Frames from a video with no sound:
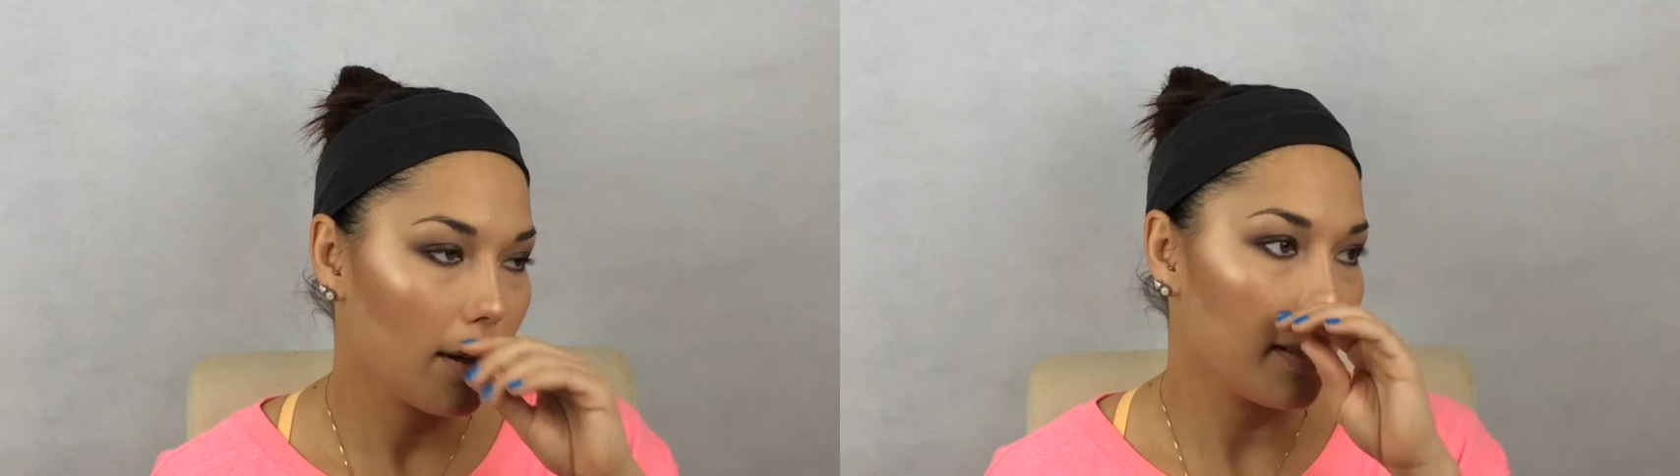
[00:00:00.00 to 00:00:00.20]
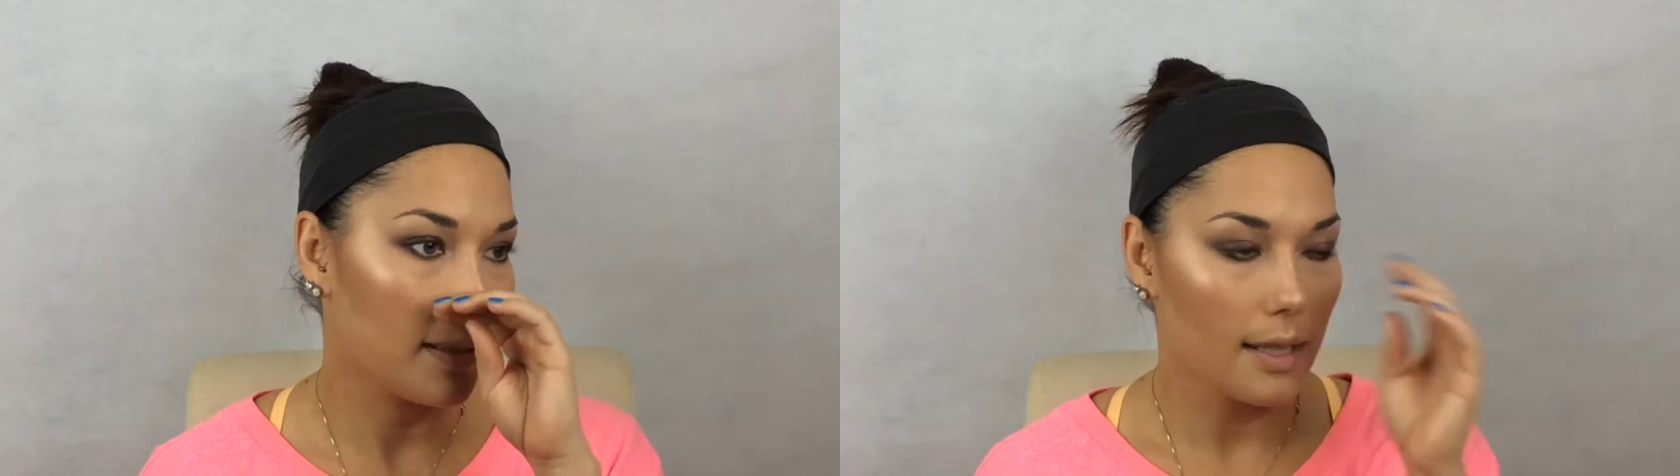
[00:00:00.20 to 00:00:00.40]

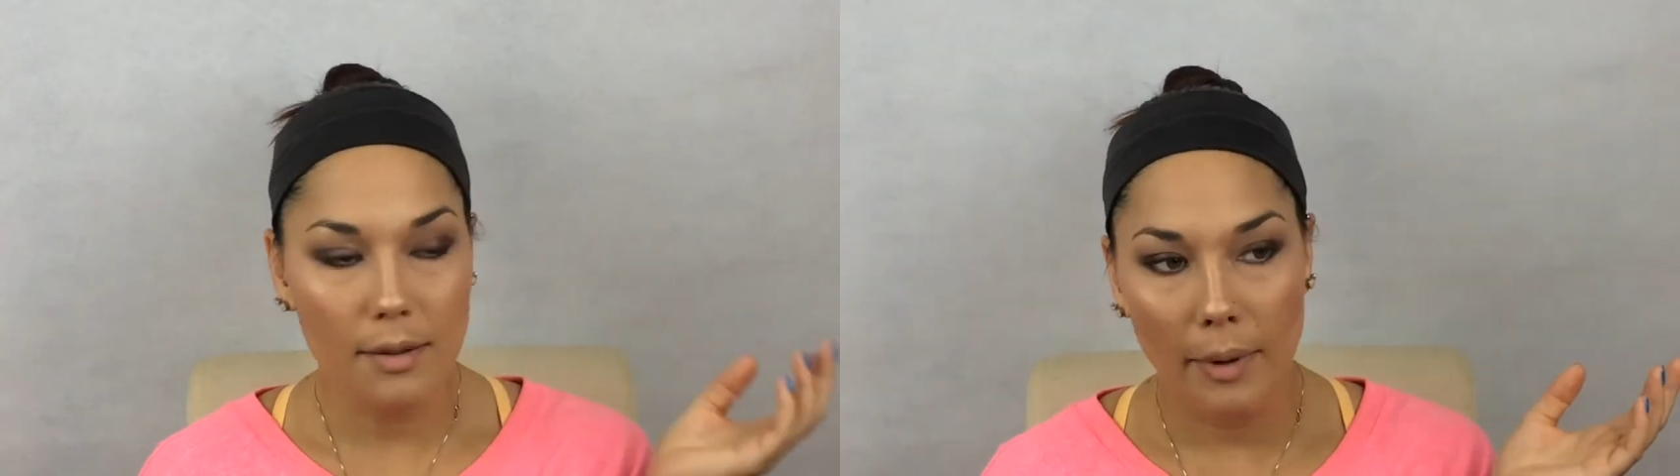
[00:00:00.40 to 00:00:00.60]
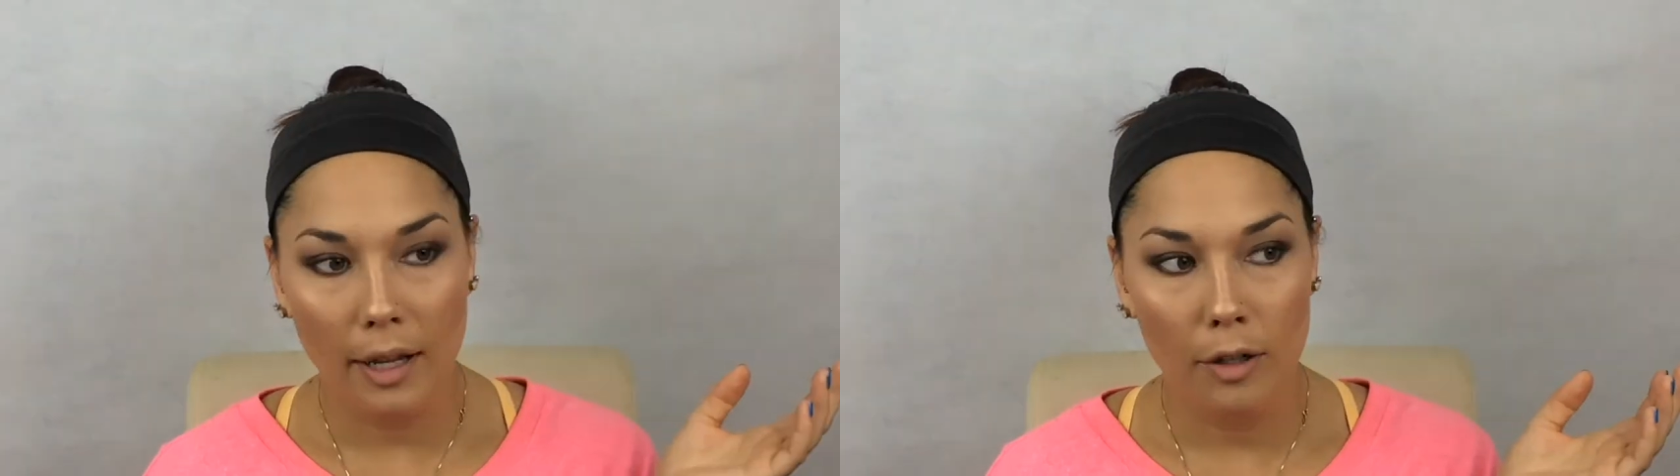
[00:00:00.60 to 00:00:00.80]
It doesn't
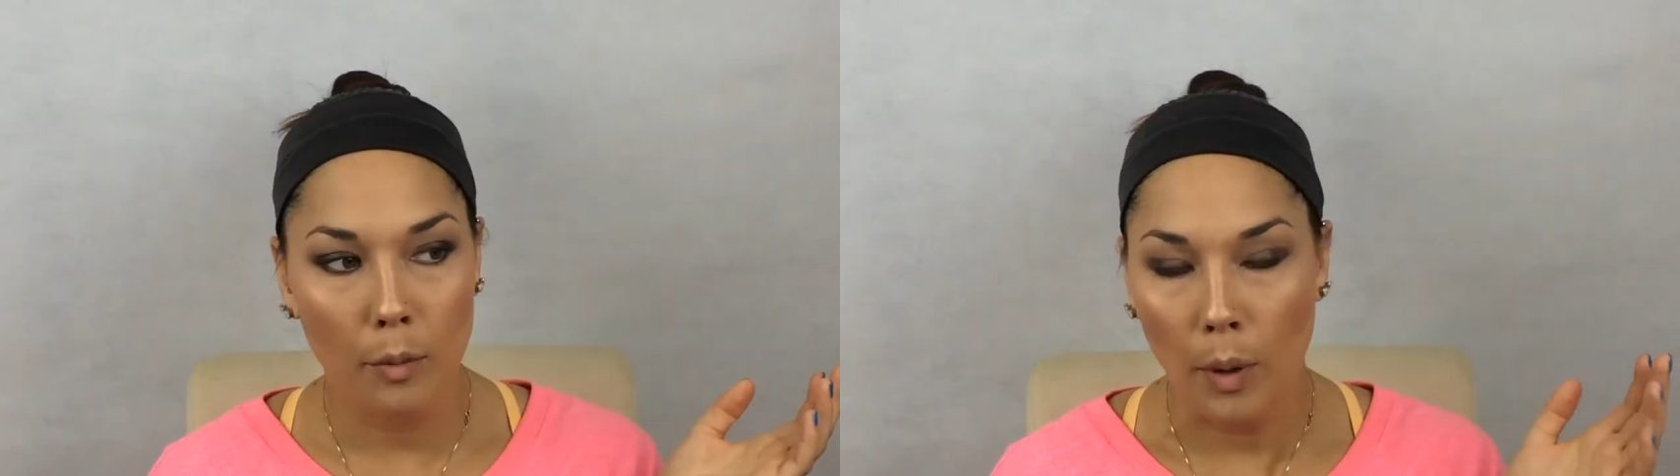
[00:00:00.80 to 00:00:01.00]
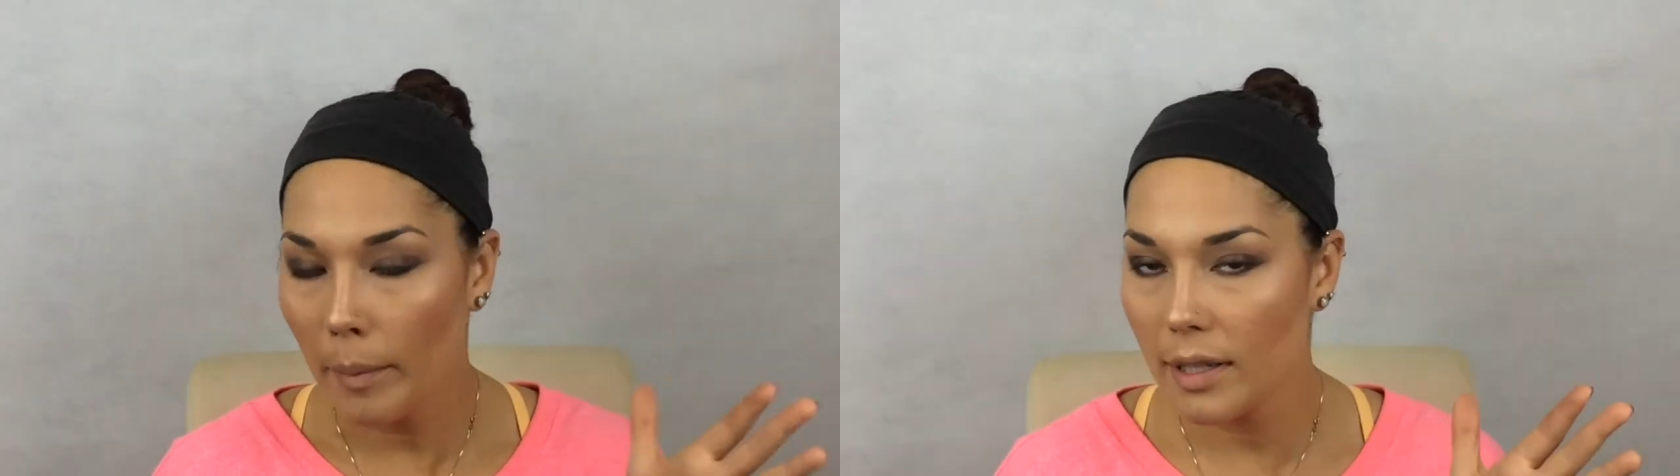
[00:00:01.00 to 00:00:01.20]
matter
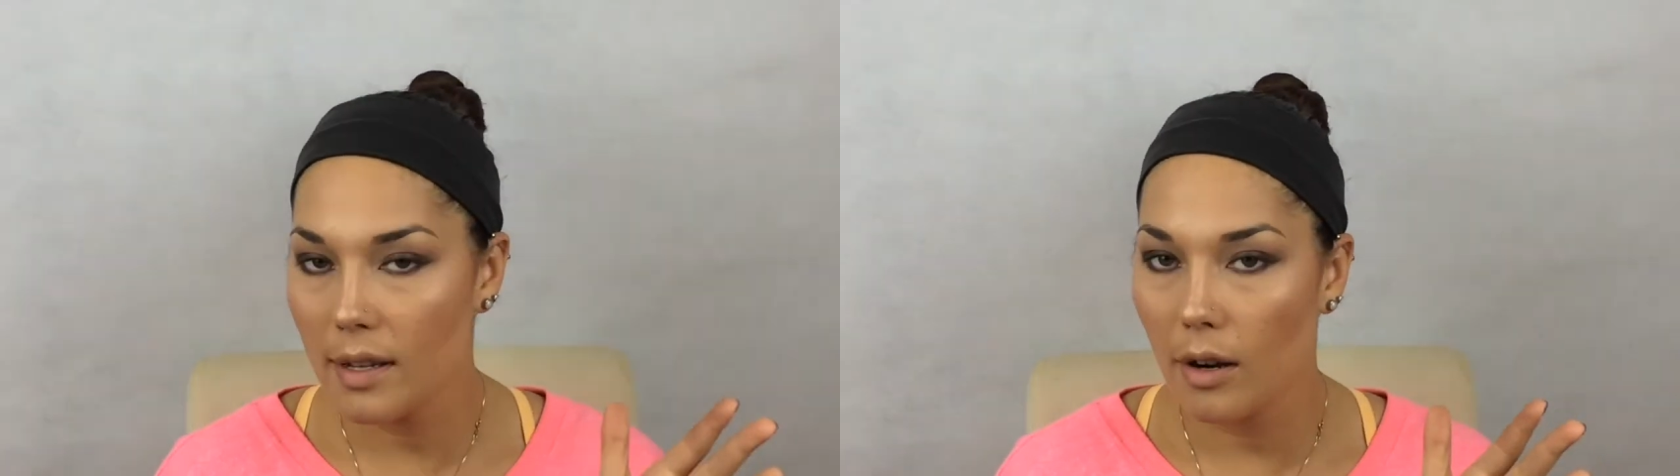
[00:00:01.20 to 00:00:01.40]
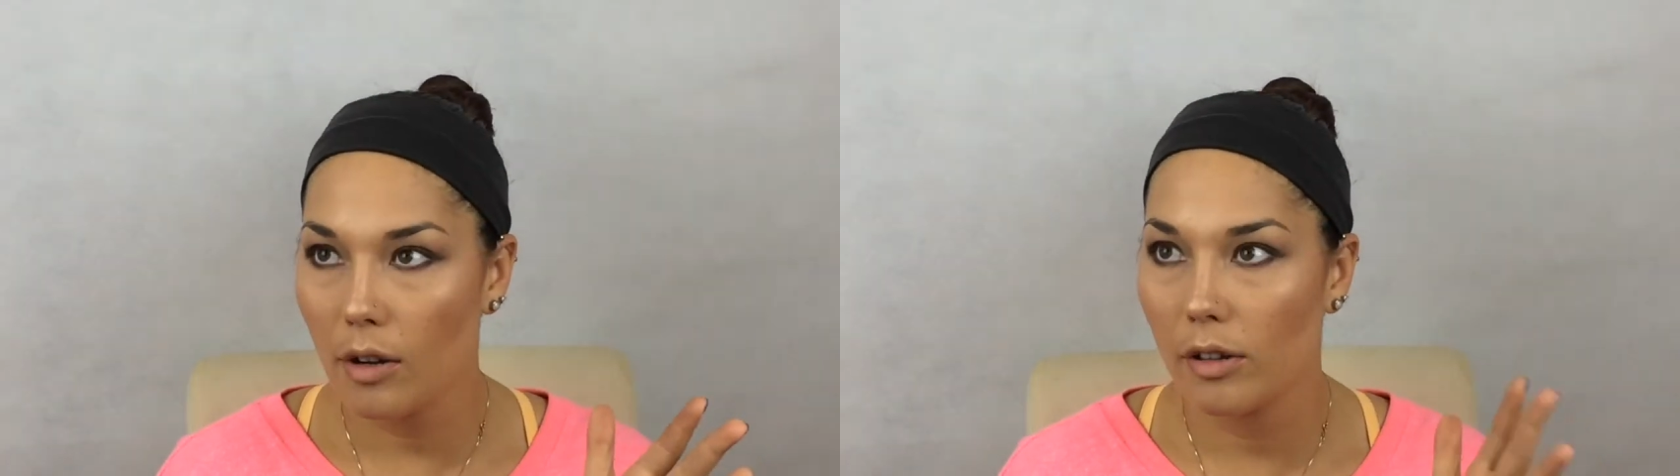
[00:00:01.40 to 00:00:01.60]
what
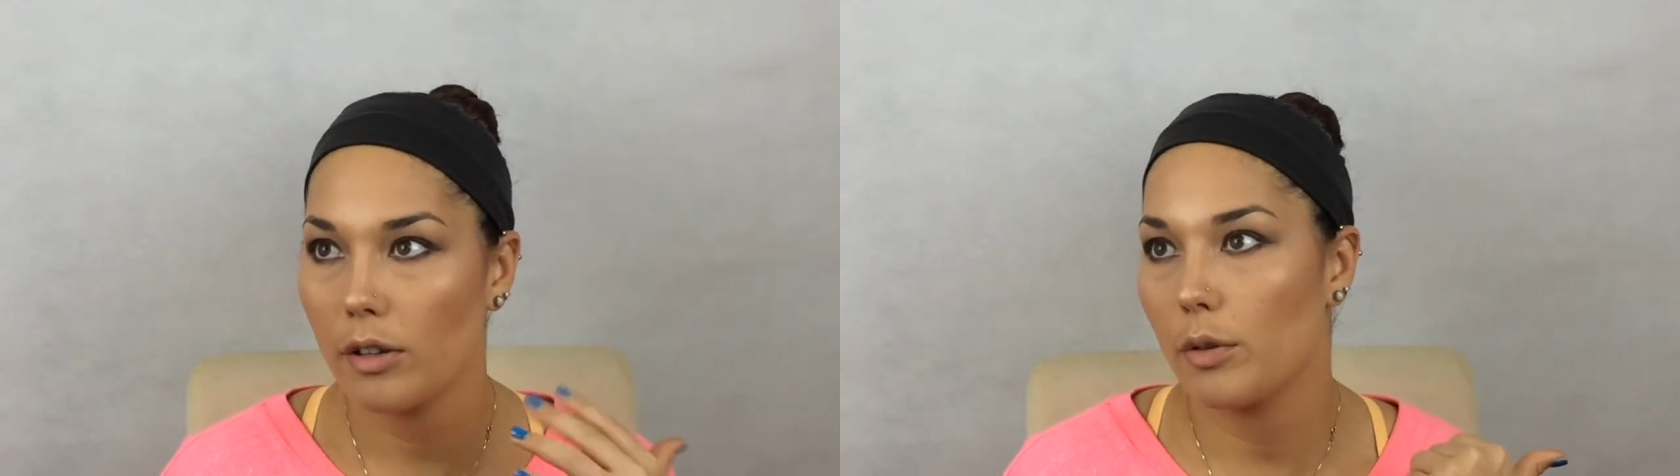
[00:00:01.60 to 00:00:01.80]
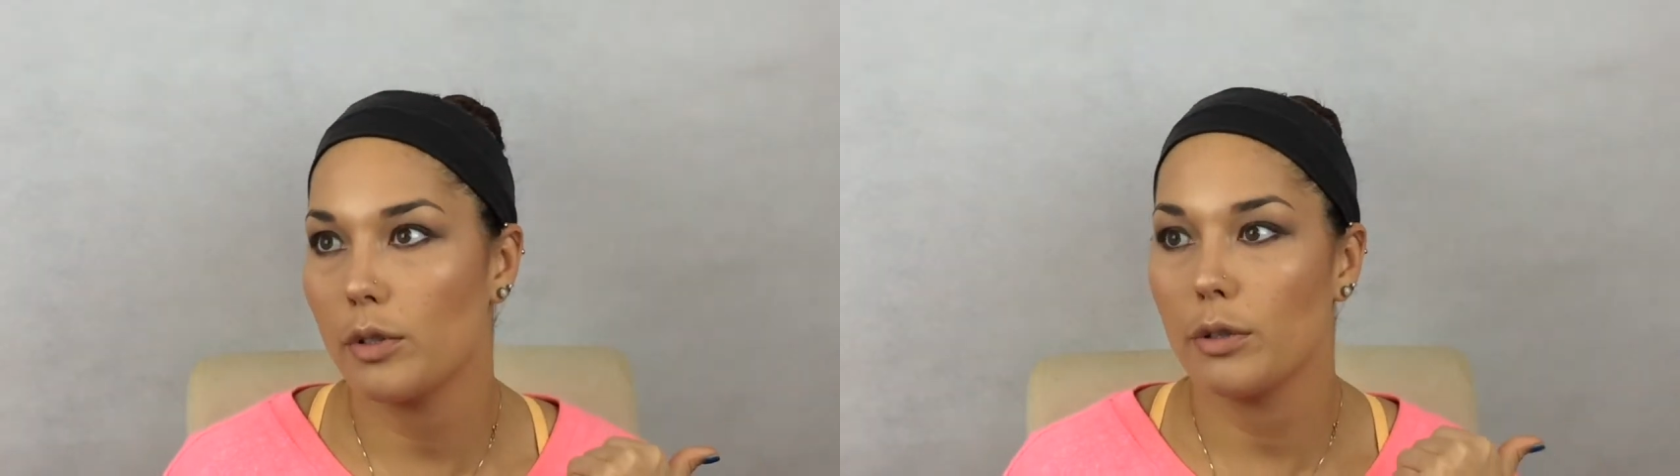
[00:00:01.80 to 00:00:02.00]
mascara
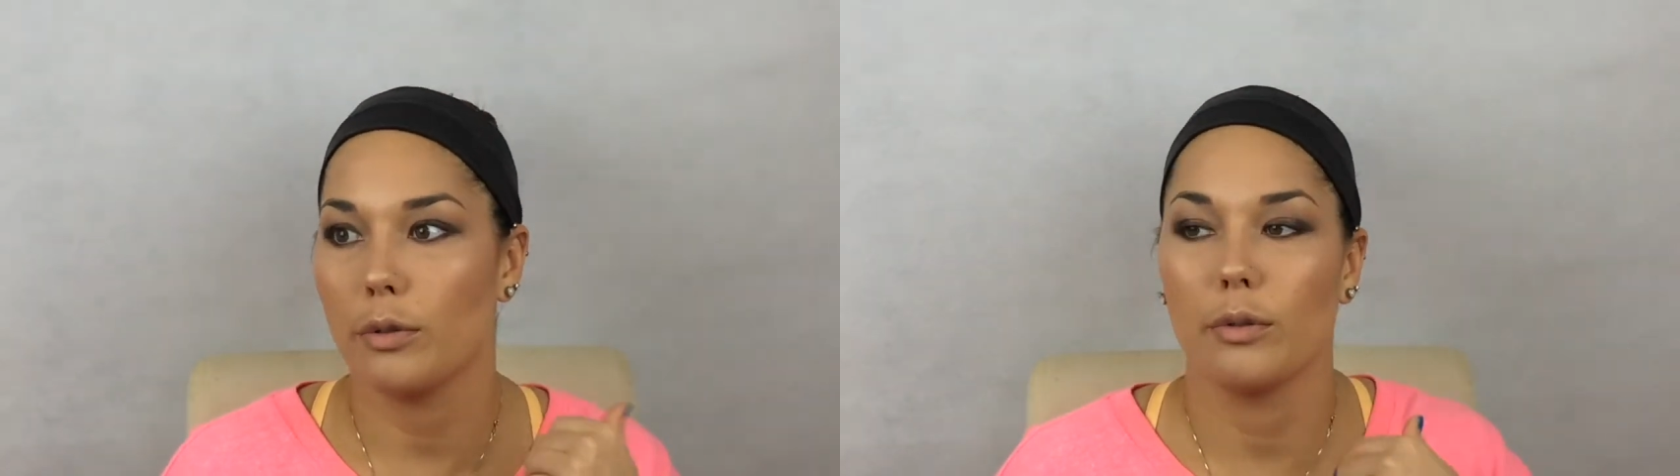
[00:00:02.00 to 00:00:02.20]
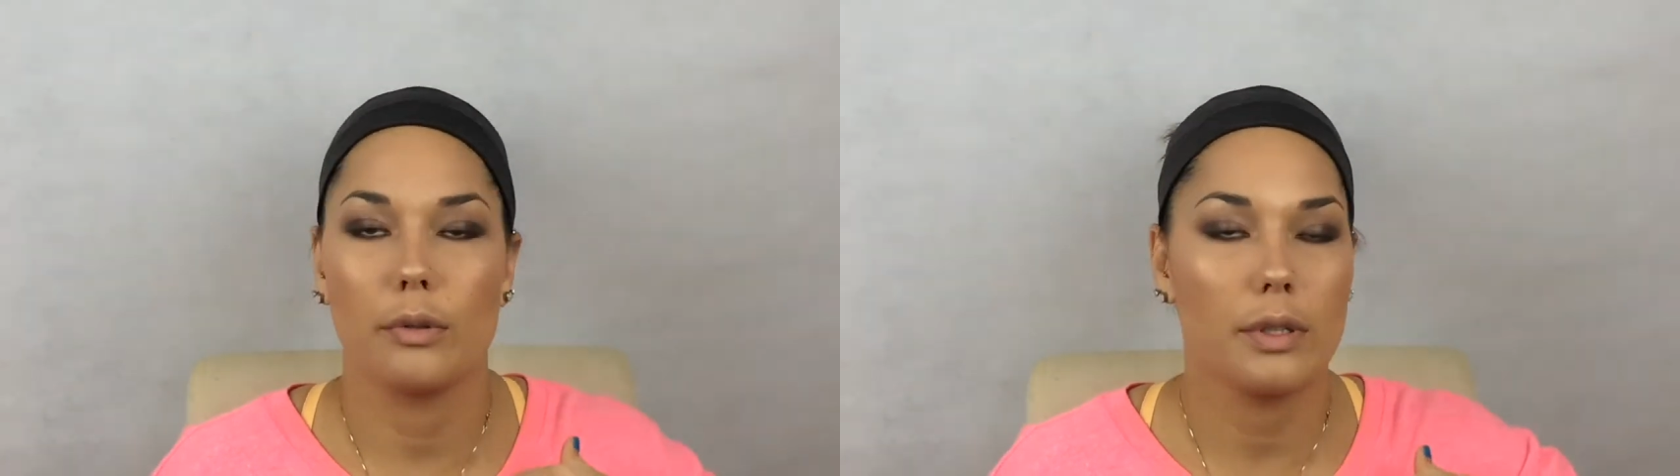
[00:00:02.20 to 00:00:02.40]
you
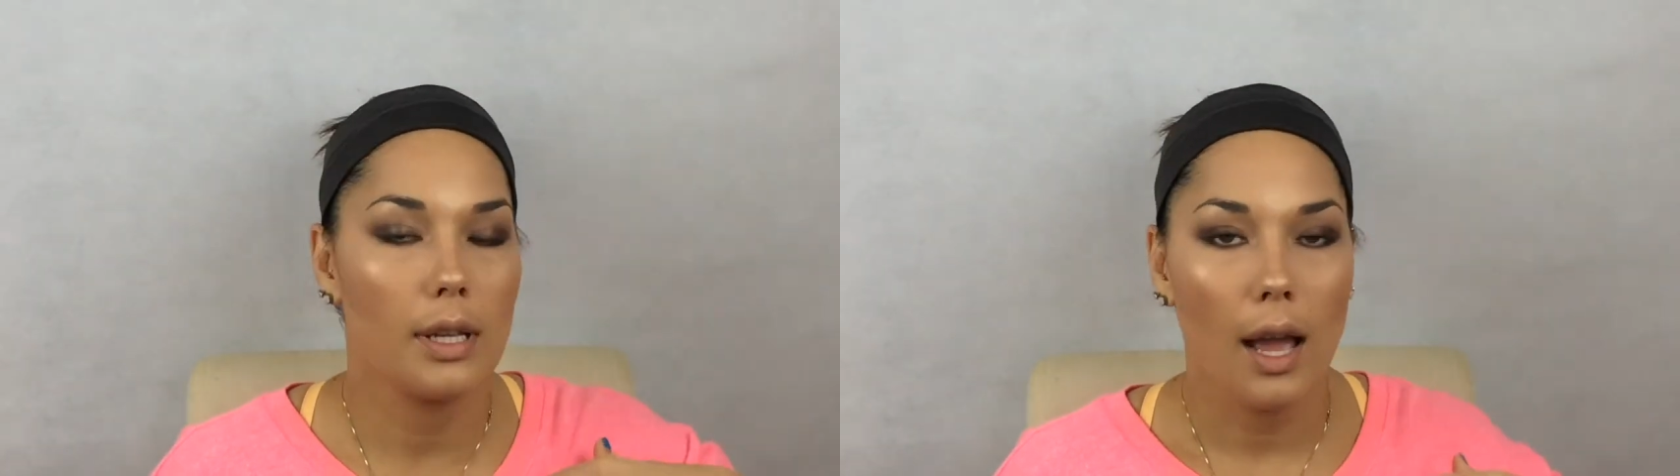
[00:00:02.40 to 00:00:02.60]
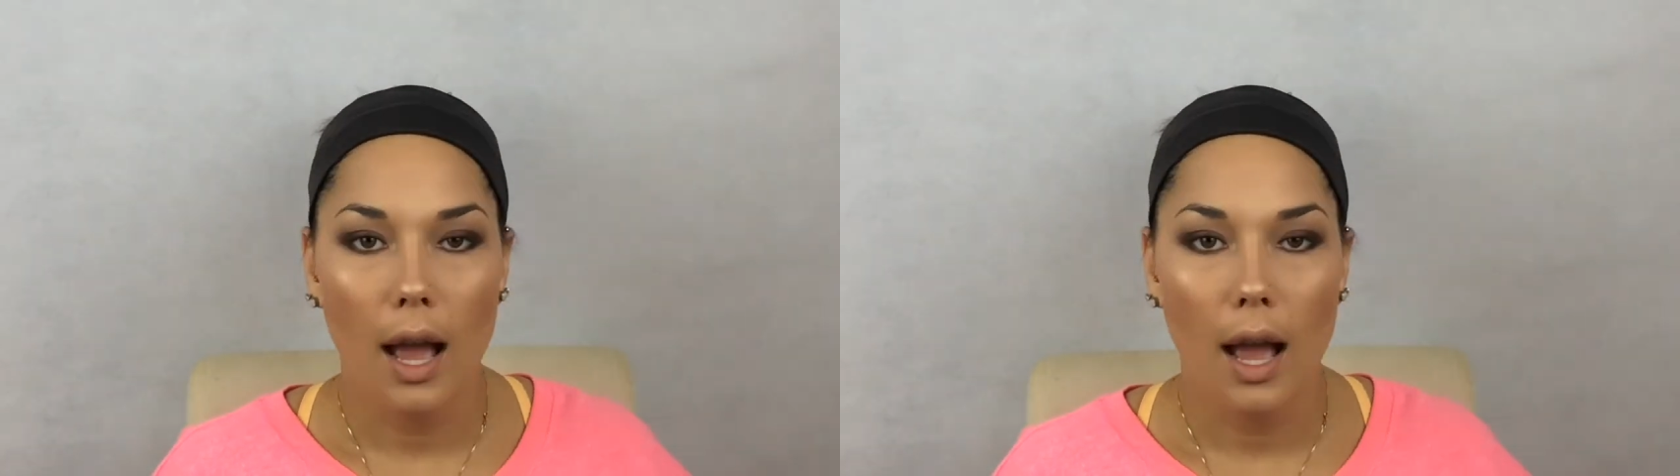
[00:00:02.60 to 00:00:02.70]
use.